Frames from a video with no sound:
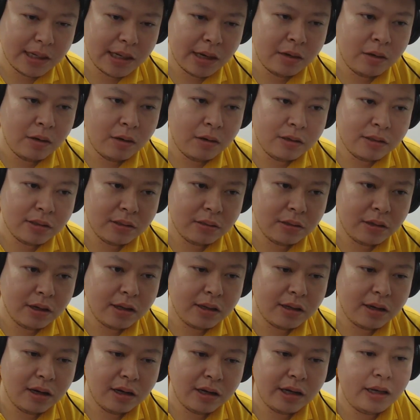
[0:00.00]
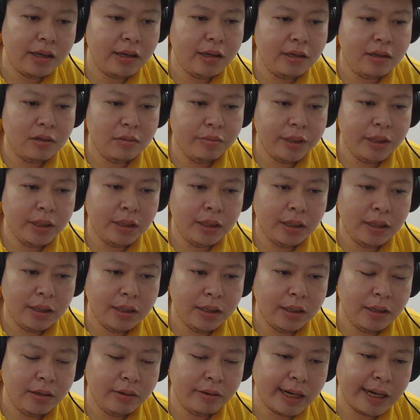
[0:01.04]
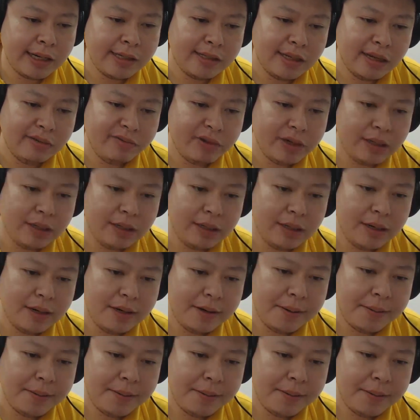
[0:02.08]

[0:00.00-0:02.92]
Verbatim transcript: this account also got lucky to be in rank seven.